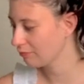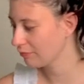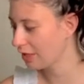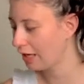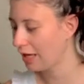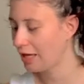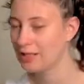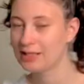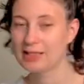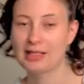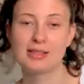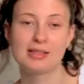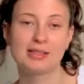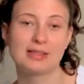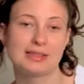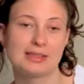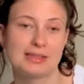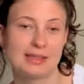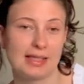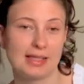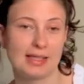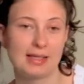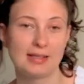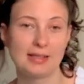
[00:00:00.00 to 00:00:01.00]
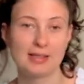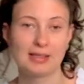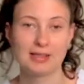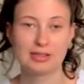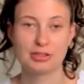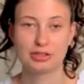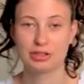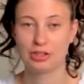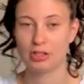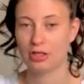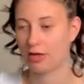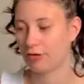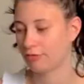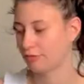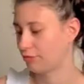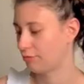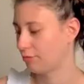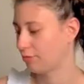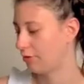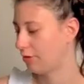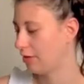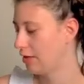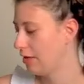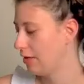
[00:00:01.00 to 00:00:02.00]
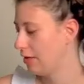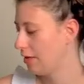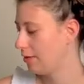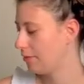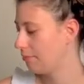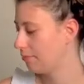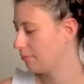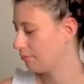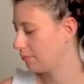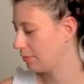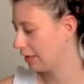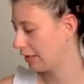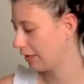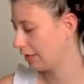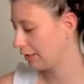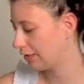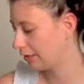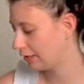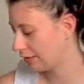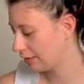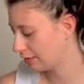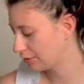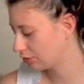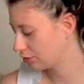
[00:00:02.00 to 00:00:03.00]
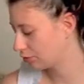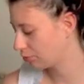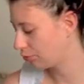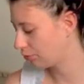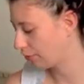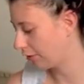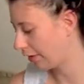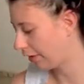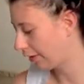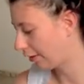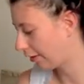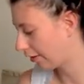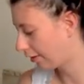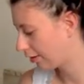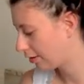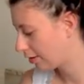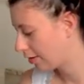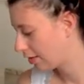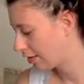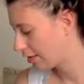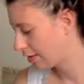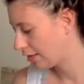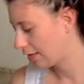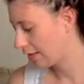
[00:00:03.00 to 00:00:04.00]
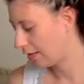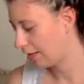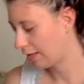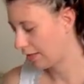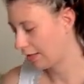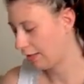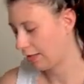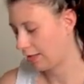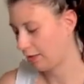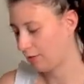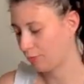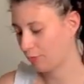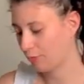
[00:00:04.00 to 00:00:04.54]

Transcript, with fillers: And then the second thing she got for me to wear uh,